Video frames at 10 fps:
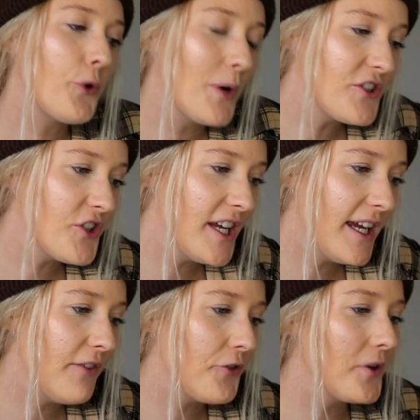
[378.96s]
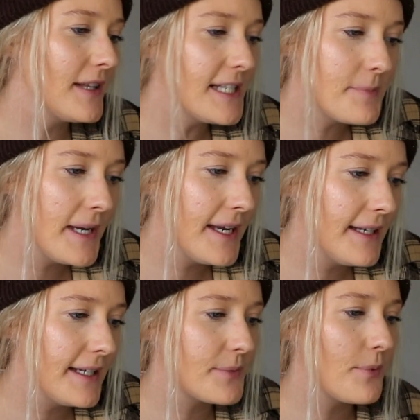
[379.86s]
you're questioning if you're a lesbian,
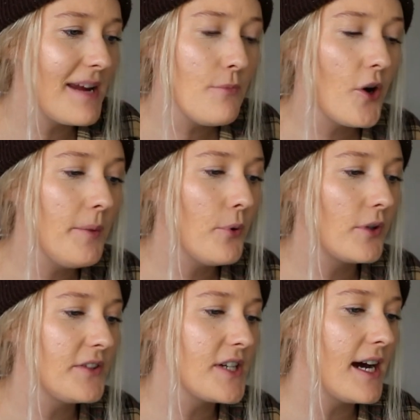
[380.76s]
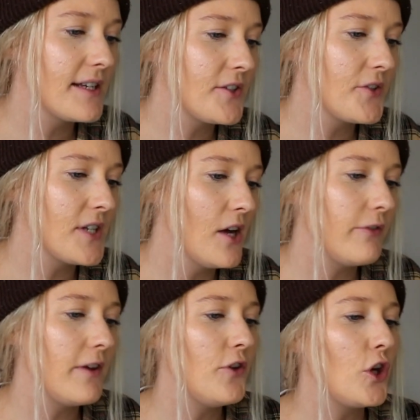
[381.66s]
it's way more important to ask
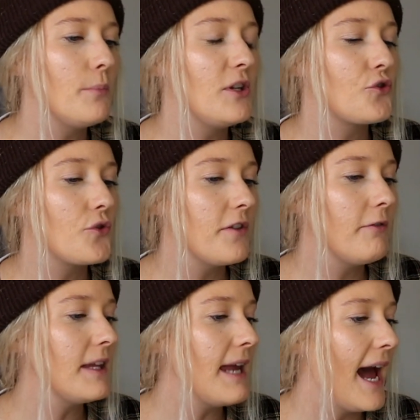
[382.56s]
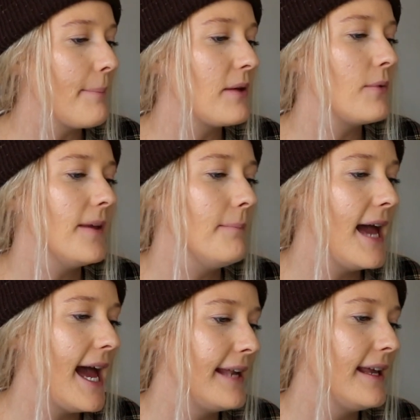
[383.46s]
yourself if you can be truthfully happy with a
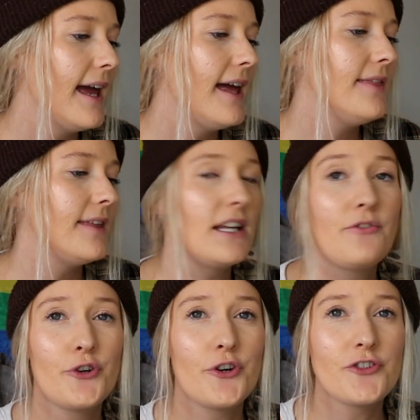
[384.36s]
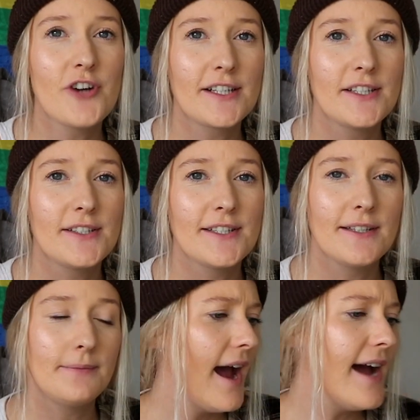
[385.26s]
man than if you're attracted to
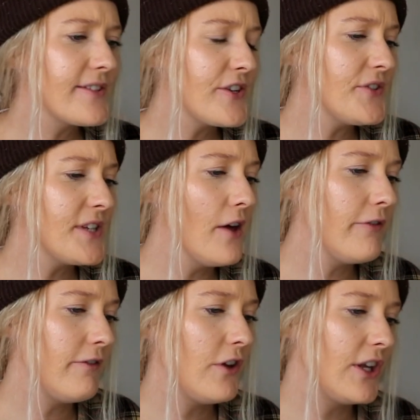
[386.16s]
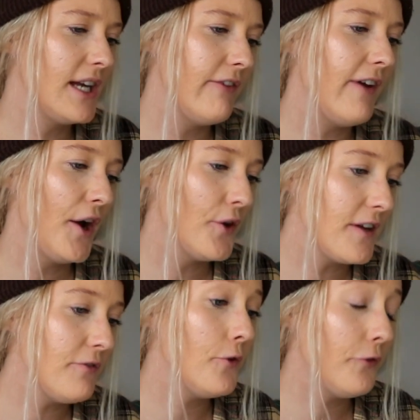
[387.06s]
them. Ask yourself if you can have
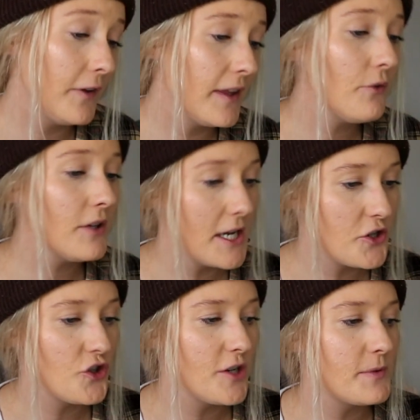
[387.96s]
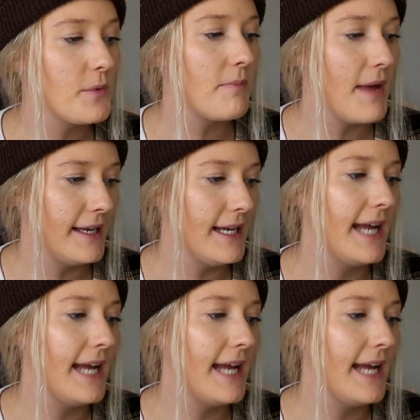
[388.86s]
healthy, fulfilling relationships with men